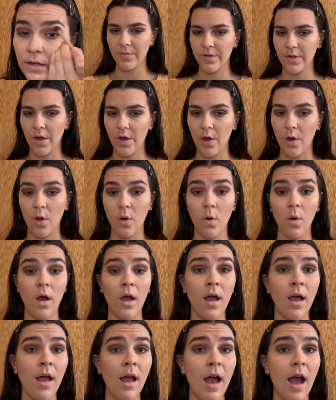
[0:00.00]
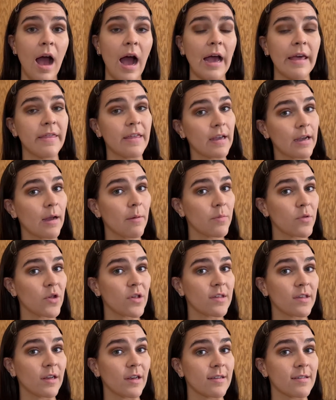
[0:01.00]
So I think I'm
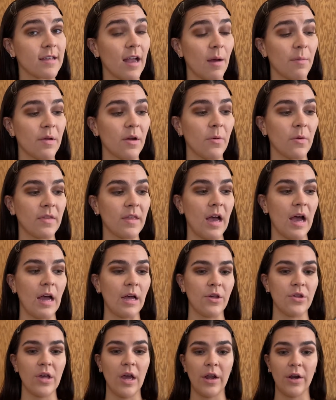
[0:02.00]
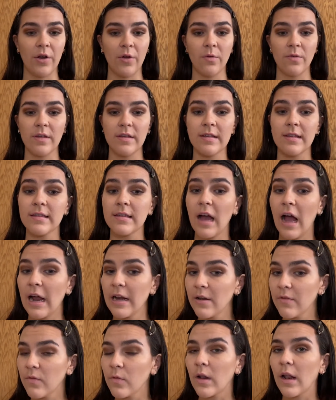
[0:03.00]
just gonna stop here with the eyeshadow. This is
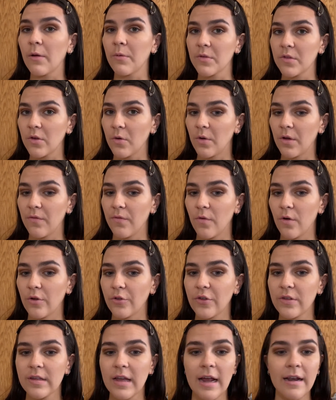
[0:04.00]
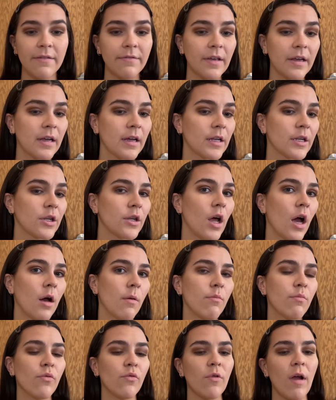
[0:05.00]
kind of what I was going for, just kind of like
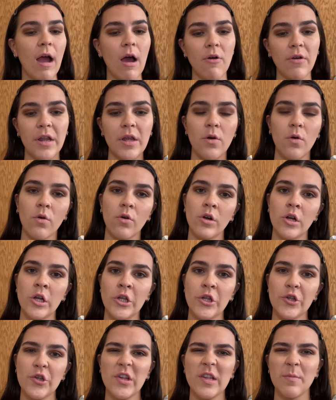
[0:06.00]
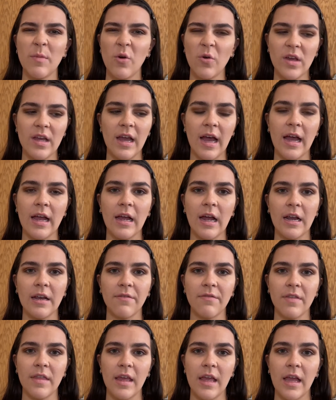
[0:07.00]
a browny orange smoky eye kind
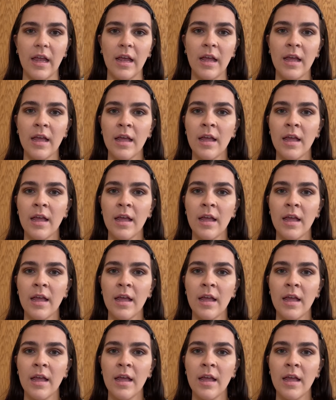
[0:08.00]
of thing.